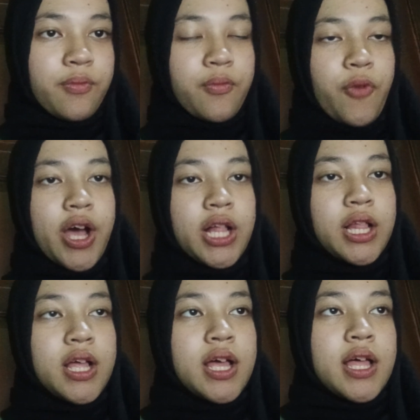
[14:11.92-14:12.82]
Well,
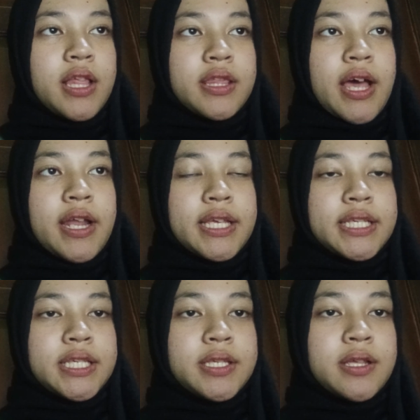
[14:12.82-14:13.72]
that
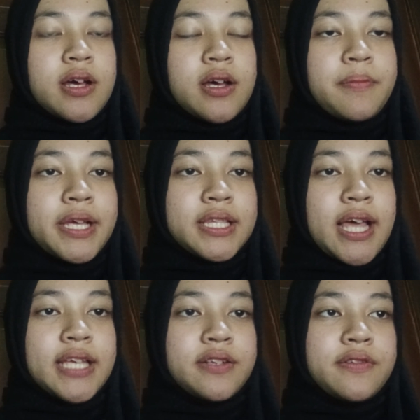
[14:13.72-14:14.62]
is a big
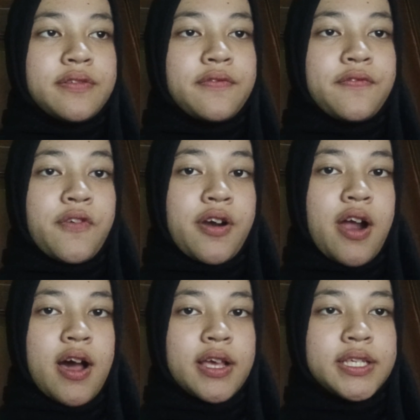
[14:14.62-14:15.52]
lesson for
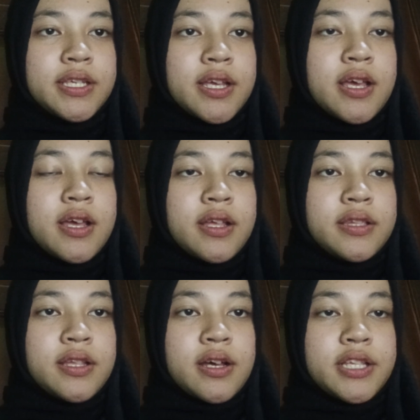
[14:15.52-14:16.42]
us
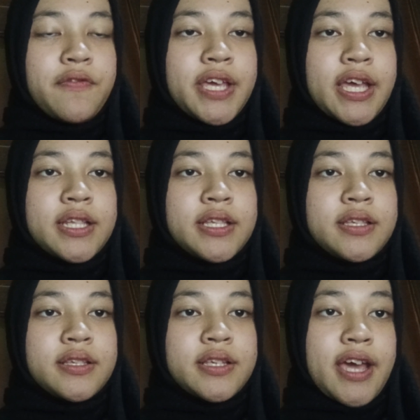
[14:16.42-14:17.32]
that we
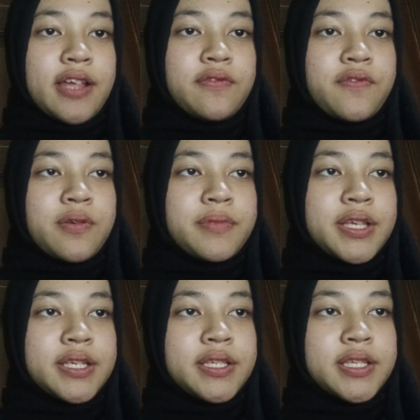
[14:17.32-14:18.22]
can get from
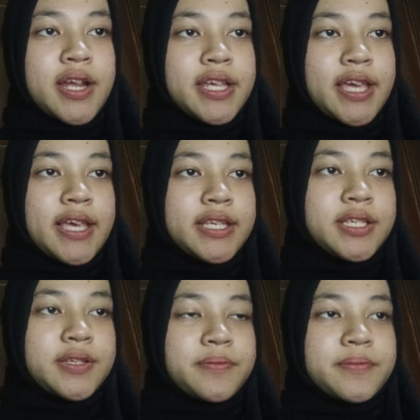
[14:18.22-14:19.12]
this study case.